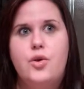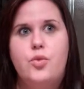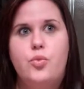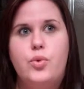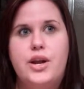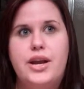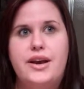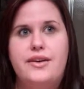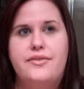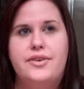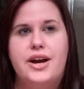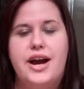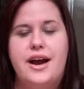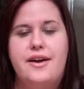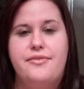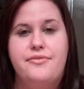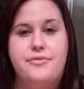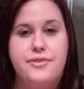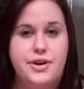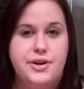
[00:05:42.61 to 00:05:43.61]
Whenever
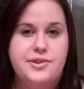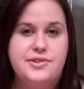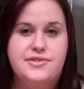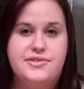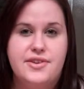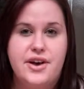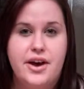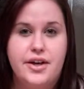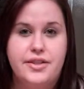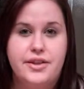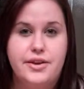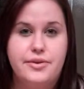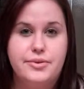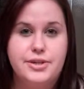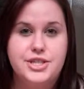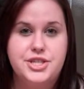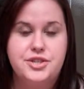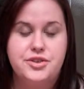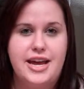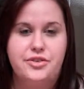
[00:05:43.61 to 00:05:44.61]
I first saw the
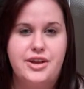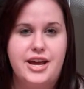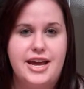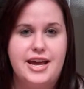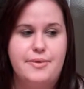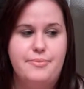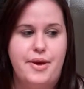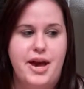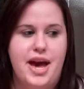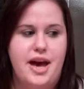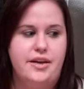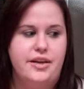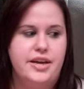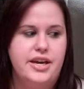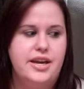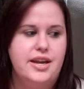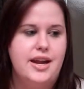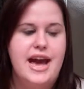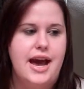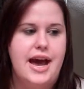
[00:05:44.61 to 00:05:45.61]
original Naked palette,